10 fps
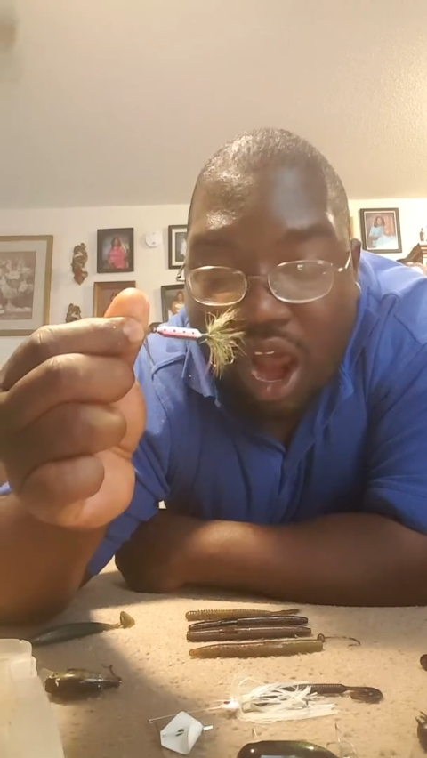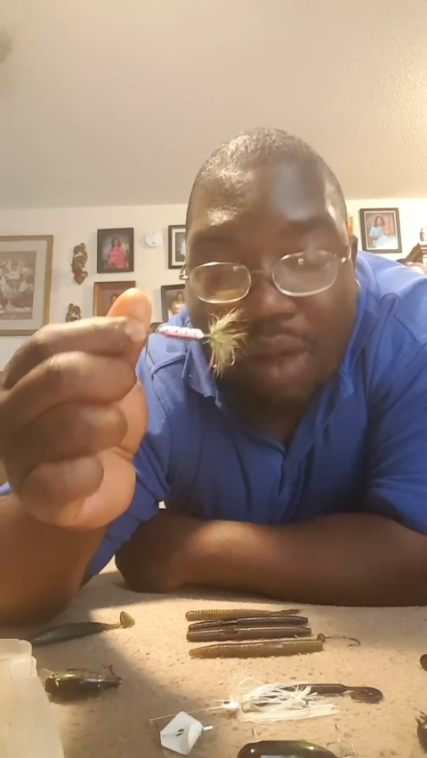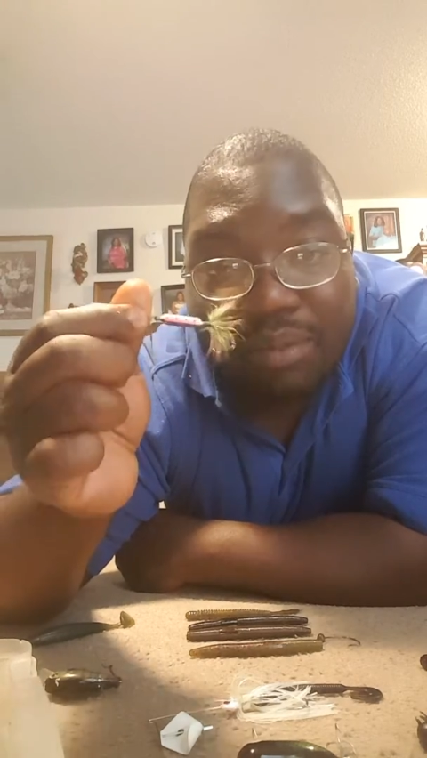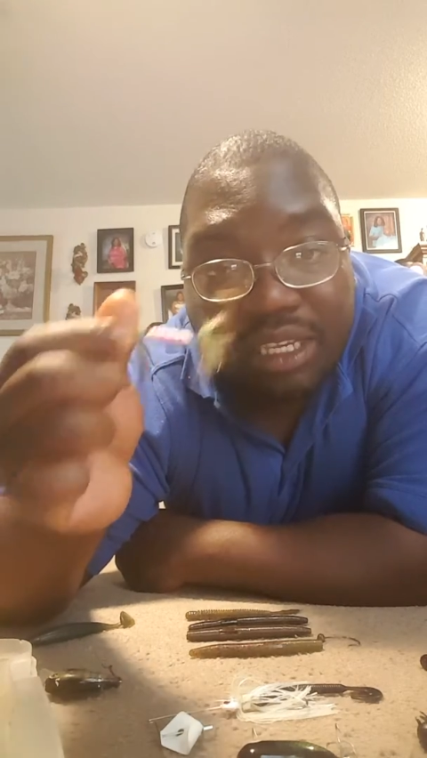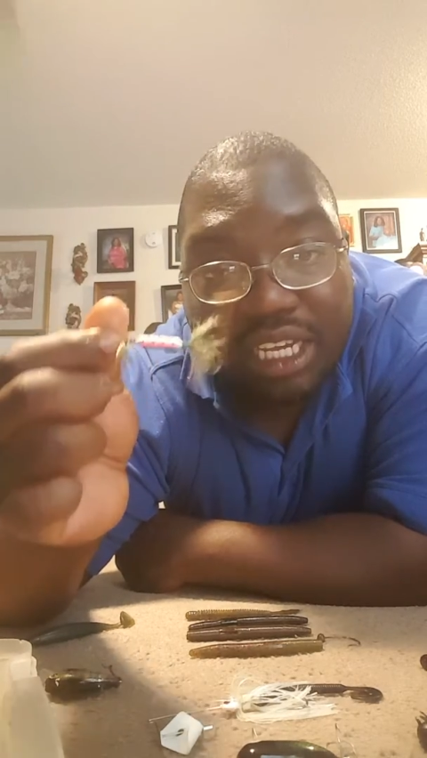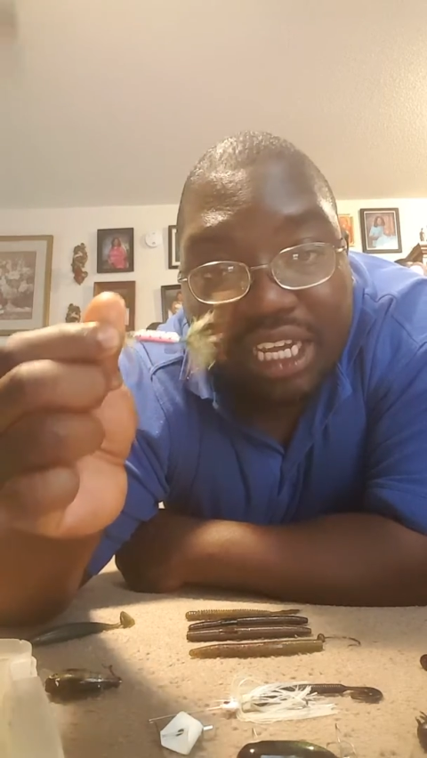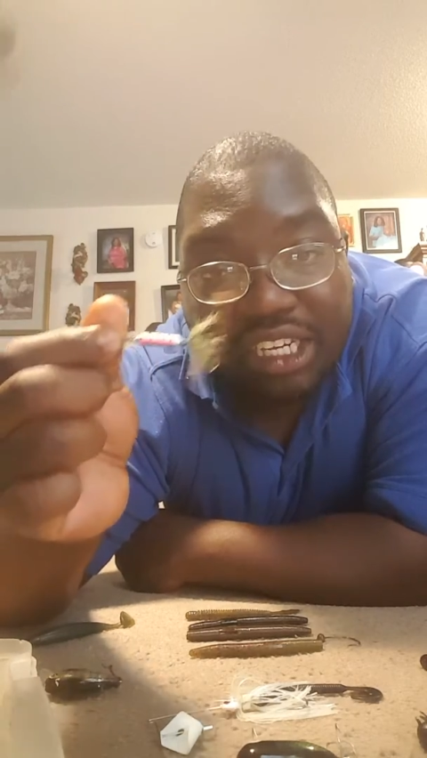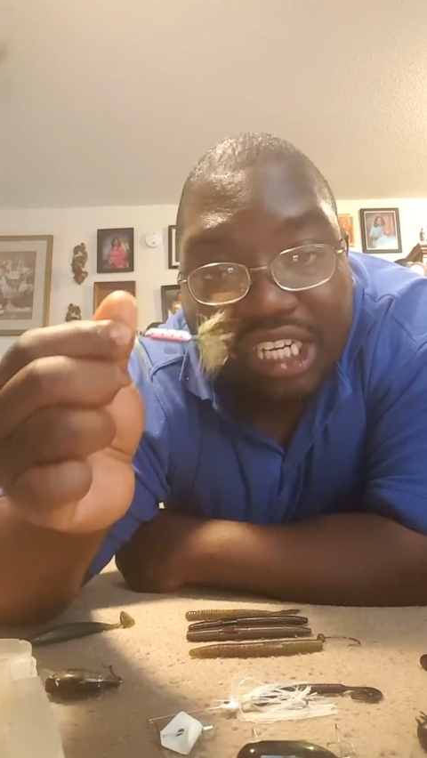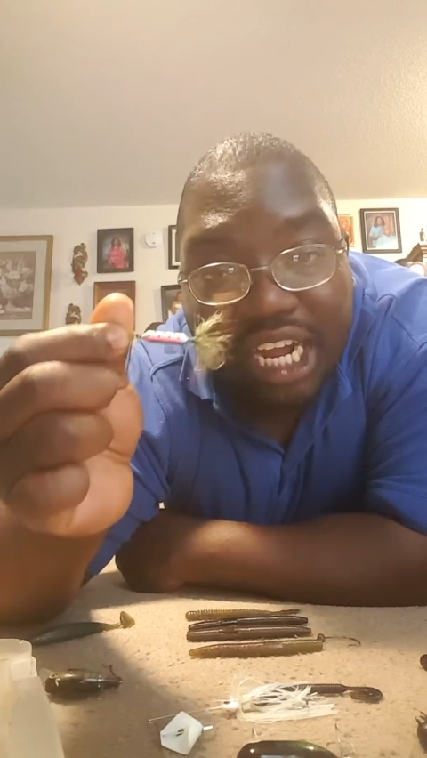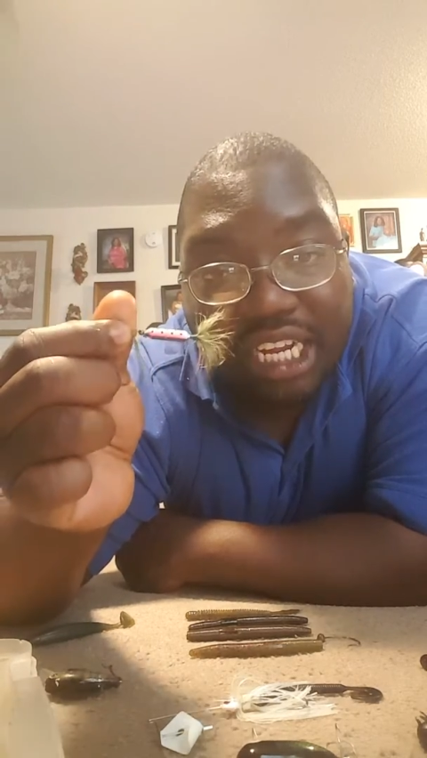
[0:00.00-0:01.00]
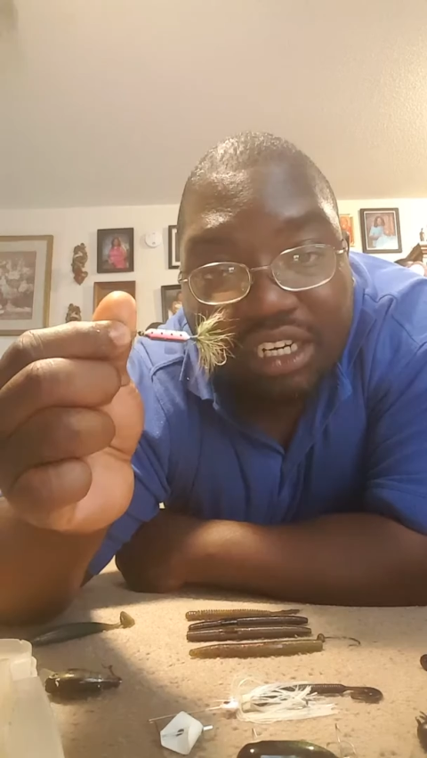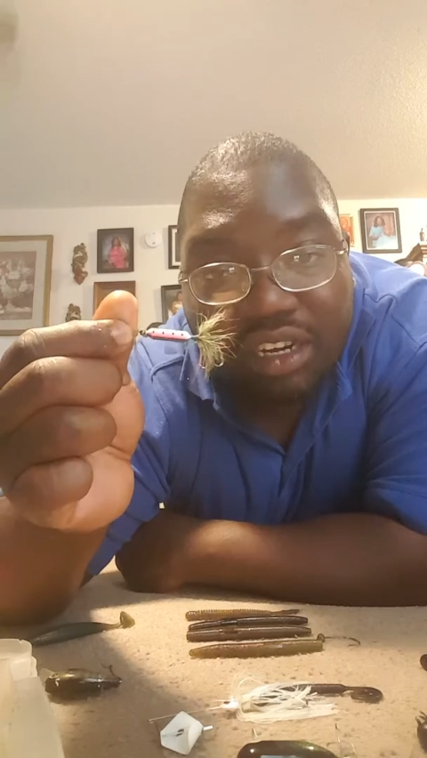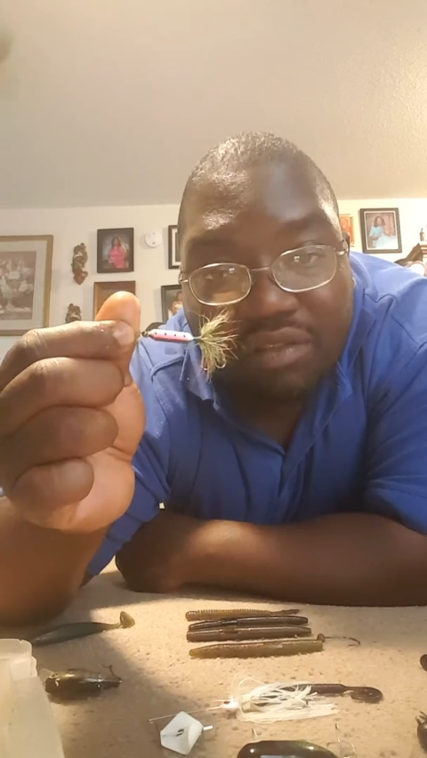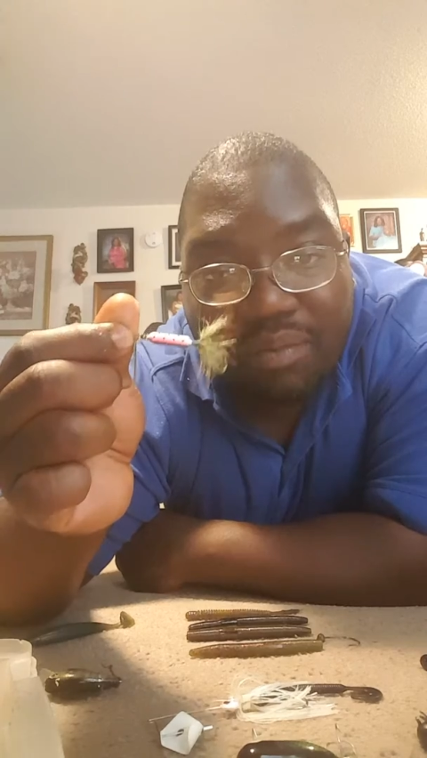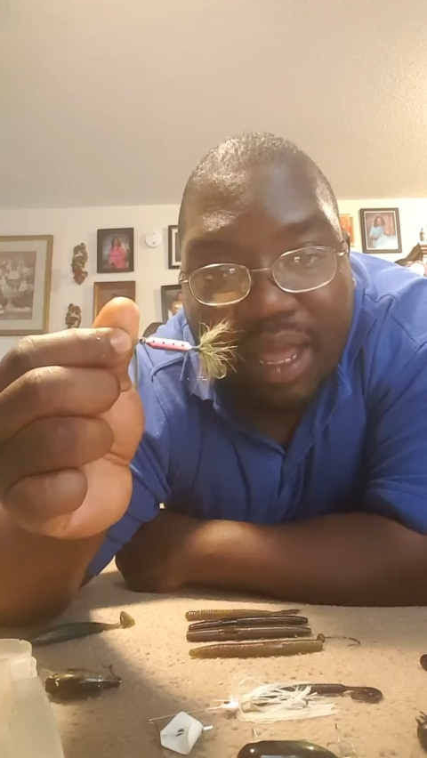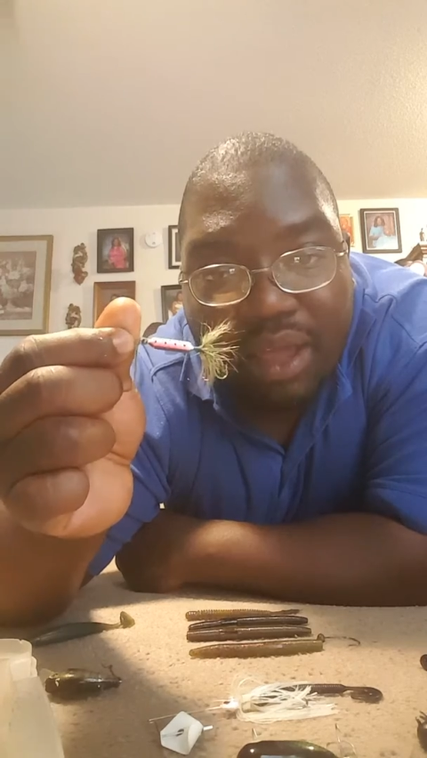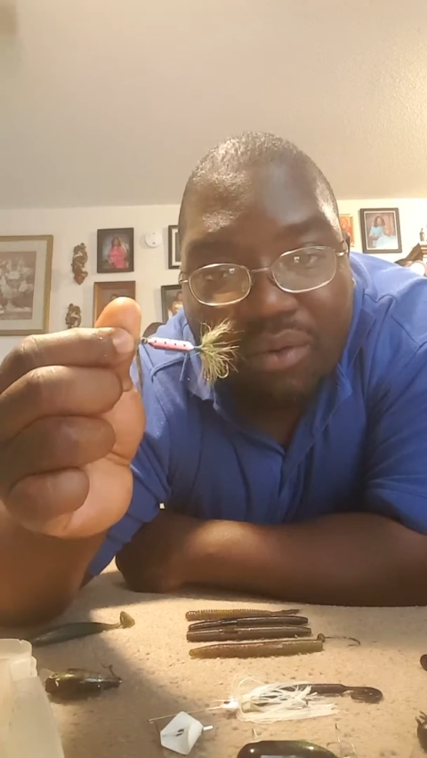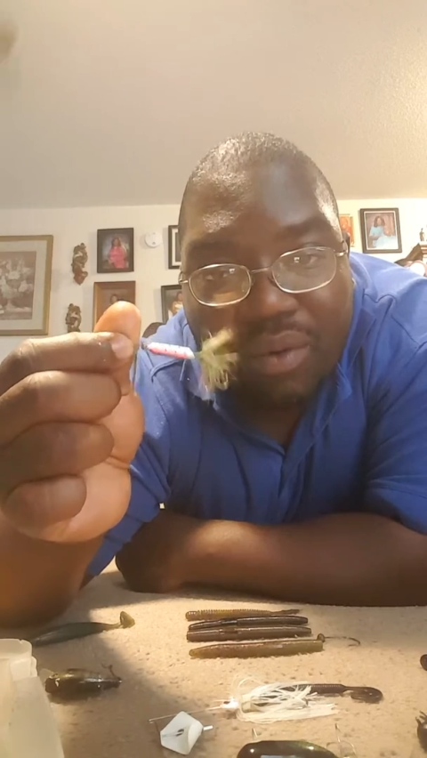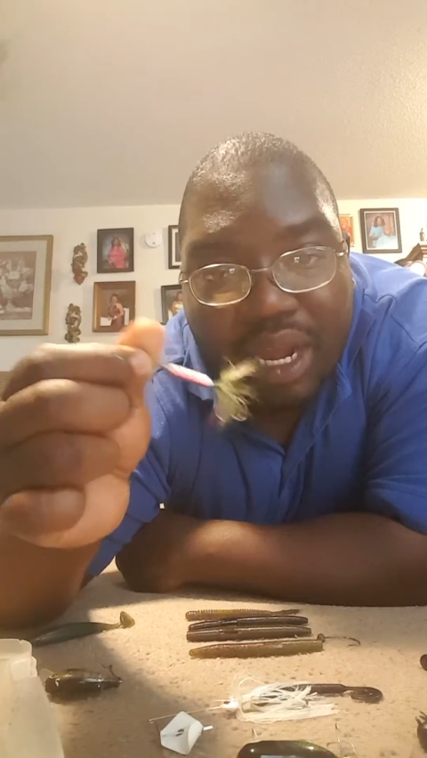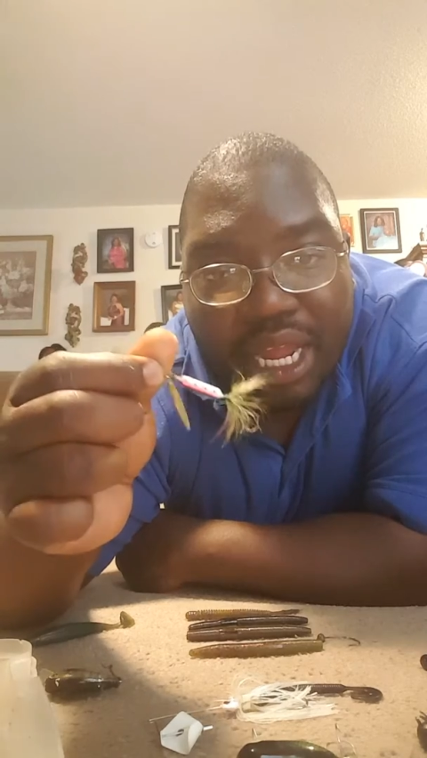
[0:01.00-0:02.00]
It's a good change-up bait
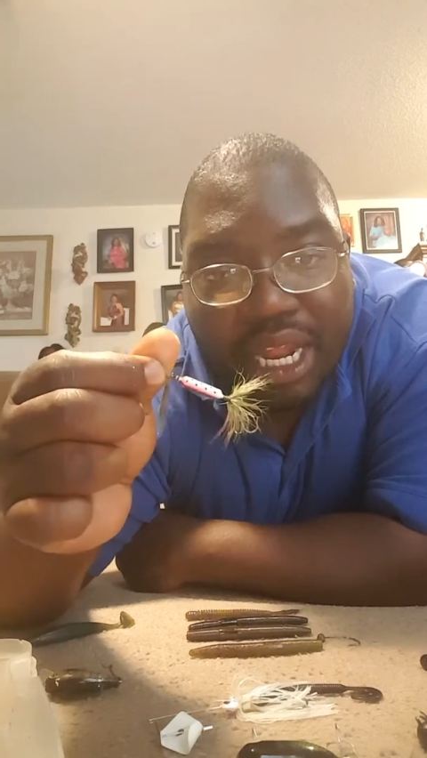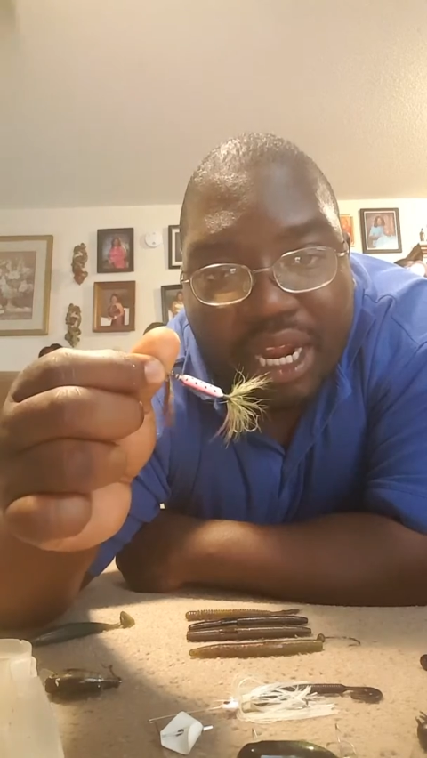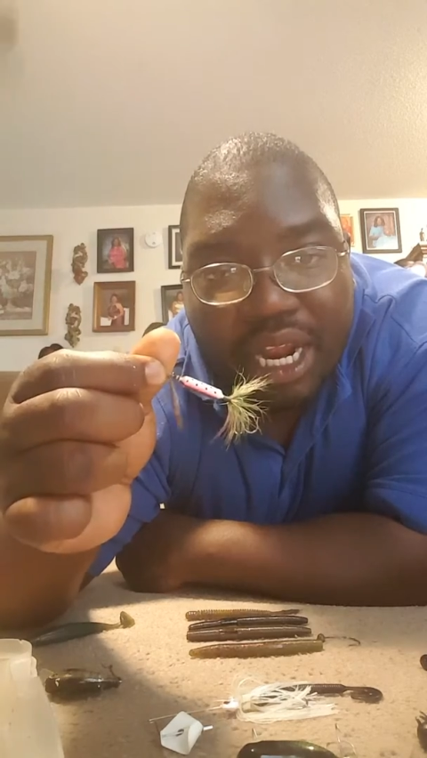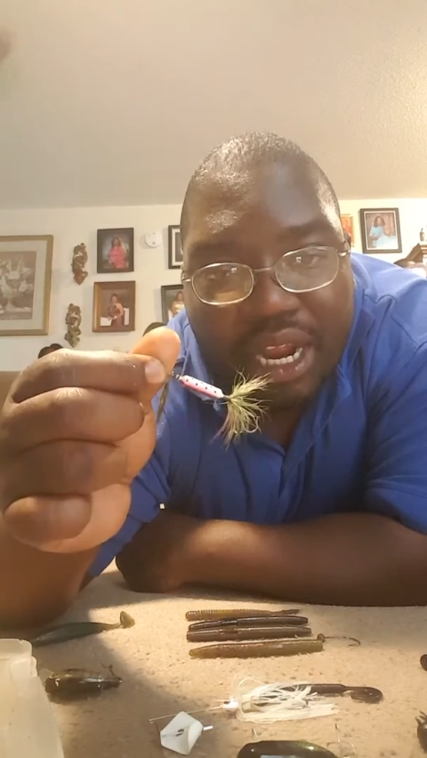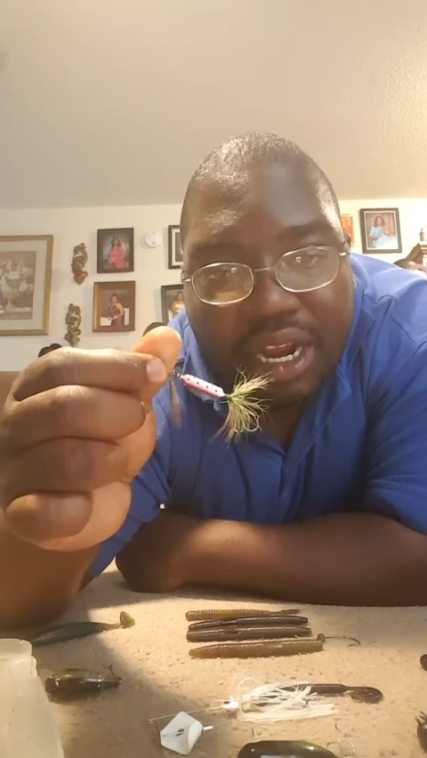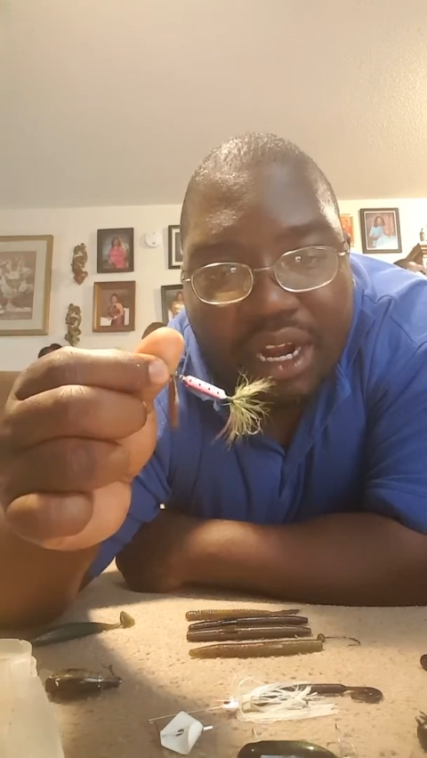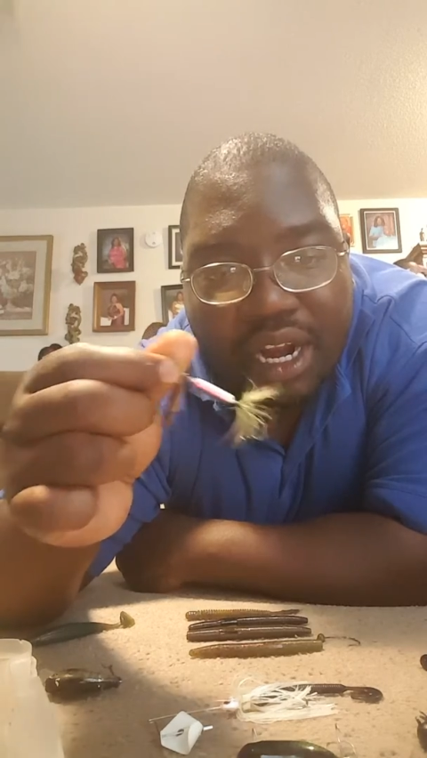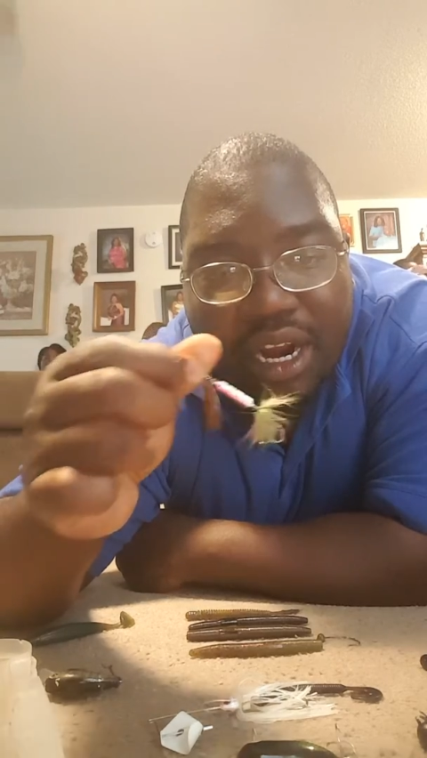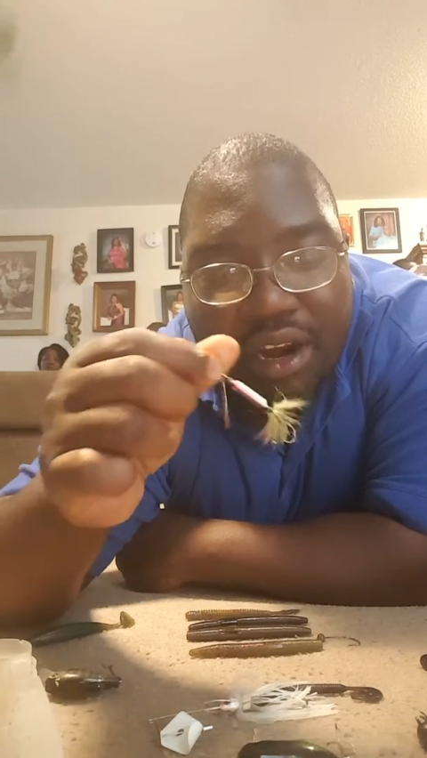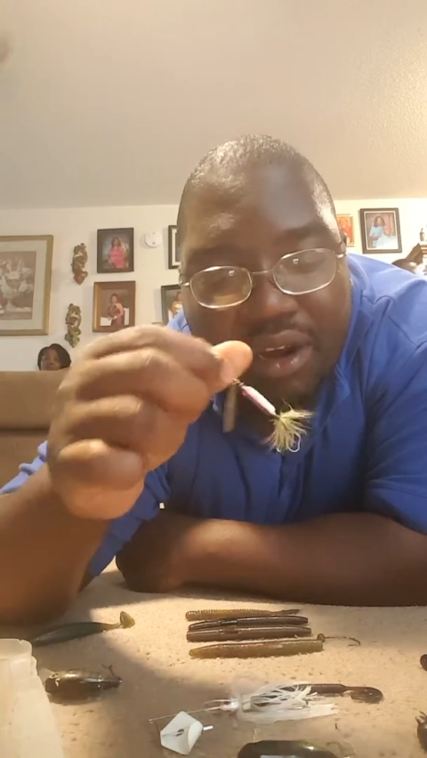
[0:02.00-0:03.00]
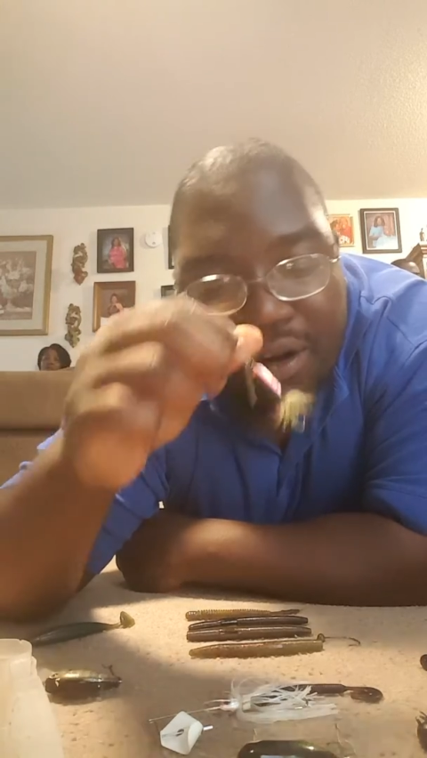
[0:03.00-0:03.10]
when they're